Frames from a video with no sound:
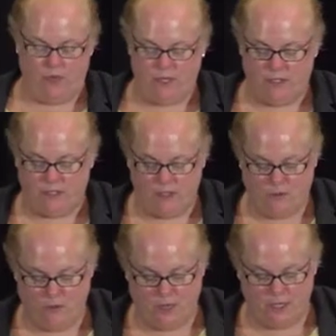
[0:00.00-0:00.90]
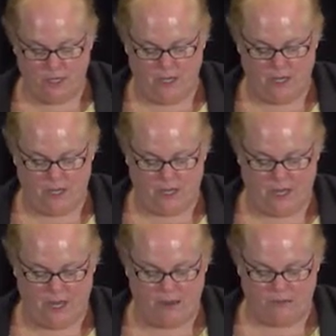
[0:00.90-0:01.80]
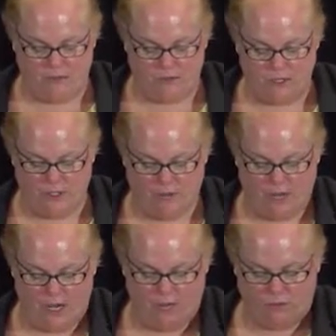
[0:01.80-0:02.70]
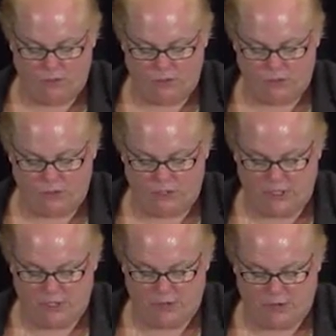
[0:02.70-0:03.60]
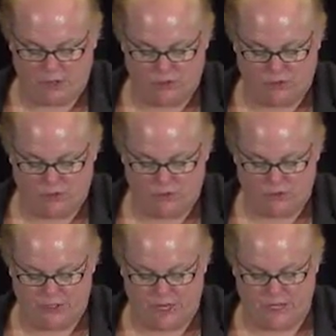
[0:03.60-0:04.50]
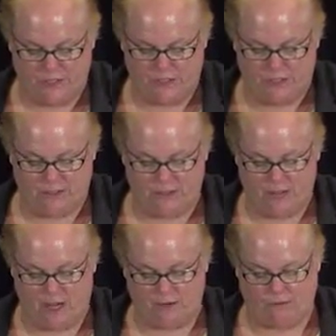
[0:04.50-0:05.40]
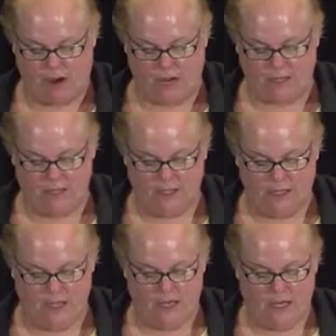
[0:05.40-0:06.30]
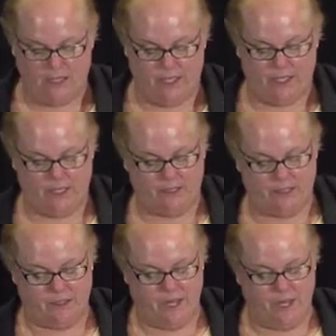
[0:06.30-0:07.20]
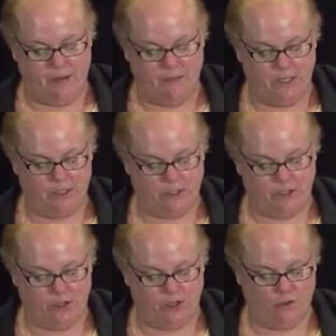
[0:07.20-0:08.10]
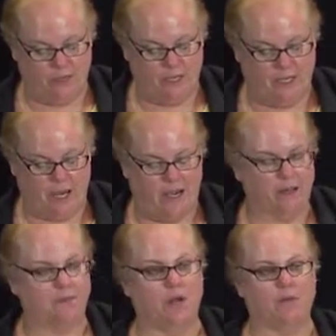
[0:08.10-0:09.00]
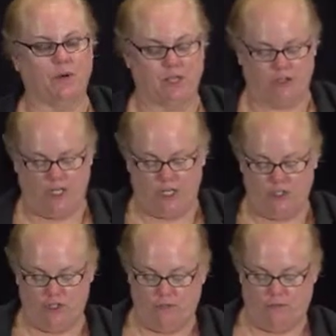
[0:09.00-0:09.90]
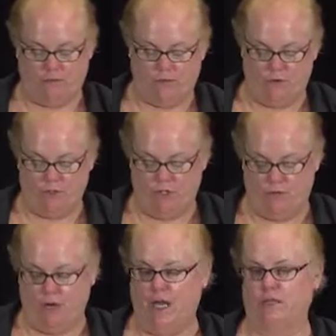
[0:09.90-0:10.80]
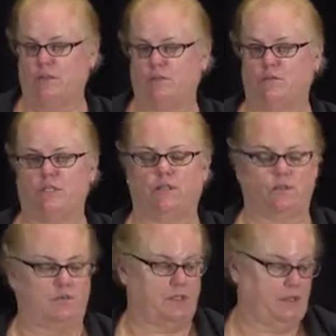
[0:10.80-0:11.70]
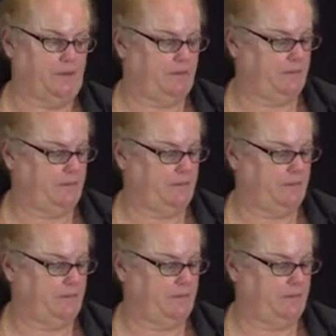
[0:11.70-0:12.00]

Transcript: in C1, M1309 was worsening in pressure ulcer status since the sock rock, and then that's the same in C2, but the item number has changed, so from 1309 to 1313.